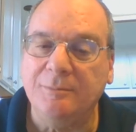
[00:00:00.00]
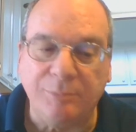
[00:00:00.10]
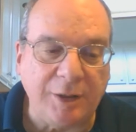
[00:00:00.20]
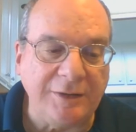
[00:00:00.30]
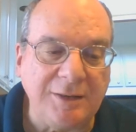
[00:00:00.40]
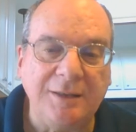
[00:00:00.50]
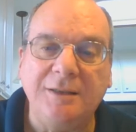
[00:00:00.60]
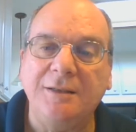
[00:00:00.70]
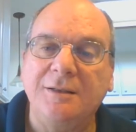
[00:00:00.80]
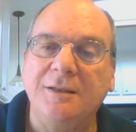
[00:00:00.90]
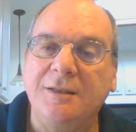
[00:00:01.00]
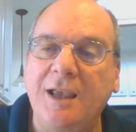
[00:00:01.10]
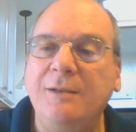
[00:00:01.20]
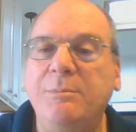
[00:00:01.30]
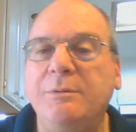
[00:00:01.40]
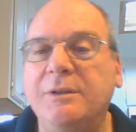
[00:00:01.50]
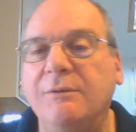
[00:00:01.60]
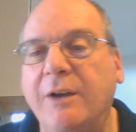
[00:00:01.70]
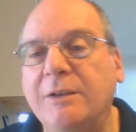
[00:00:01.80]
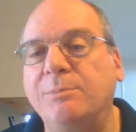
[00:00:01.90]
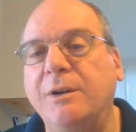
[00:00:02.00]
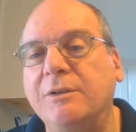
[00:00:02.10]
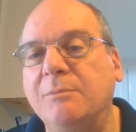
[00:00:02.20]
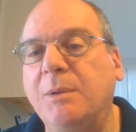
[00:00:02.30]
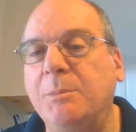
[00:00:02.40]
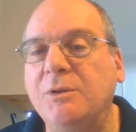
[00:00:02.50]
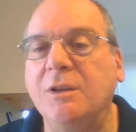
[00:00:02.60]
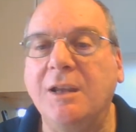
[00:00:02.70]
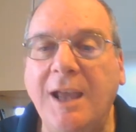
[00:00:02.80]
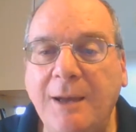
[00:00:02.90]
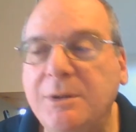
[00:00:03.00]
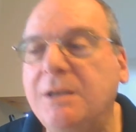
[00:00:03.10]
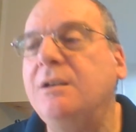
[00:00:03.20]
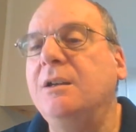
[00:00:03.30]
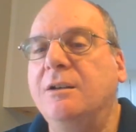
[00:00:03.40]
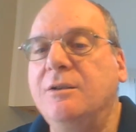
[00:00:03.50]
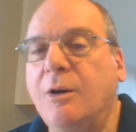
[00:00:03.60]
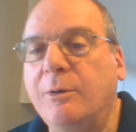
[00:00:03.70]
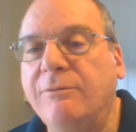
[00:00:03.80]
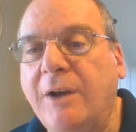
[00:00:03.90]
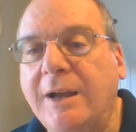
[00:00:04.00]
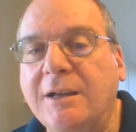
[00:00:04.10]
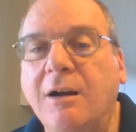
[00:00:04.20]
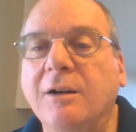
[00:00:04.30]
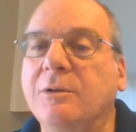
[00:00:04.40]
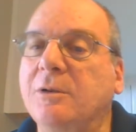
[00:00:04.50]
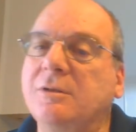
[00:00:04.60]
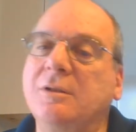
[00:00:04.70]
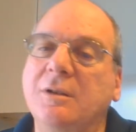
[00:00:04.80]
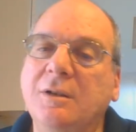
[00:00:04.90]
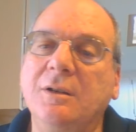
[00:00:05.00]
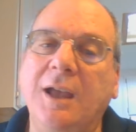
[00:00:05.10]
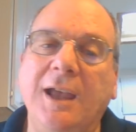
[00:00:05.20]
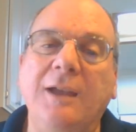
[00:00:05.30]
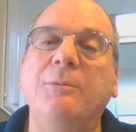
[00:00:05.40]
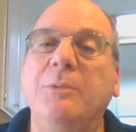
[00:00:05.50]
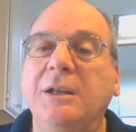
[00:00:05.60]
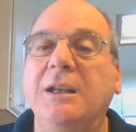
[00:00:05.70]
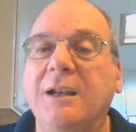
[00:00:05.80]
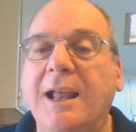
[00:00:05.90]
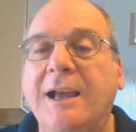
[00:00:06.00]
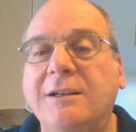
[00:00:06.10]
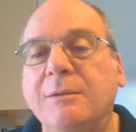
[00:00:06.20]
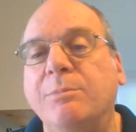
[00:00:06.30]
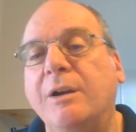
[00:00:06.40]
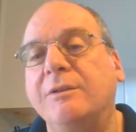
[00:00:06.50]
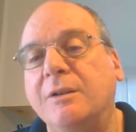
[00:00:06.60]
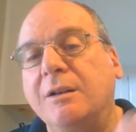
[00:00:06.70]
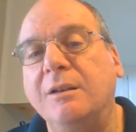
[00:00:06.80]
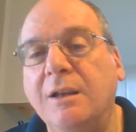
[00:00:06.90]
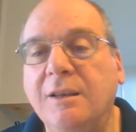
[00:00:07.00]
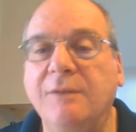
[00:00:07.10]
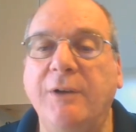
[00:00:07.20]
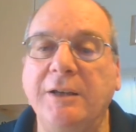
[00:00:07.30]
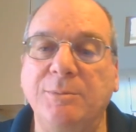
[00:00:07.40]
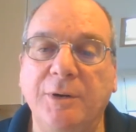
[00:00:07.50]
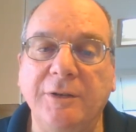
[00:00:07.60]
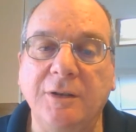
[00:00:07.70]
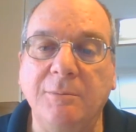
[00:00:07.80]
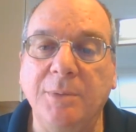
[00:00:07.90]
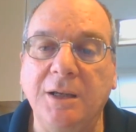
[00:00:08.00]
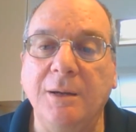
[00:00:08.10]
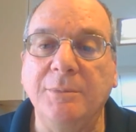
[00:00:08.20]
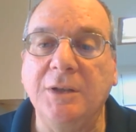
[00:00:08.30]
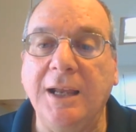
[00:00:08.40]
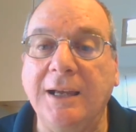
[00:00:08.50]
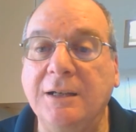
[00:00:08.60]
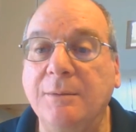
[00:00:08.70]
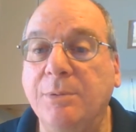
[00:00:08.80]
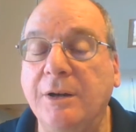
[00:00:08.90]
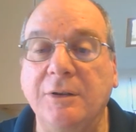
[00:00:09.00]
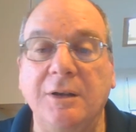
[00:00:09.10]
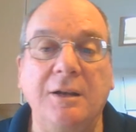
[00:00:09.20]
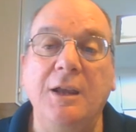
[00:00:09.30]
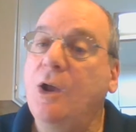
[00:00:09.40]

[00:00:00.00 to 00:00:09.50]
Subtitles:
President is disabled, the vice president, members of the cabinet notify Congress, hey, we need an acting president. The vice president becomes an acting president.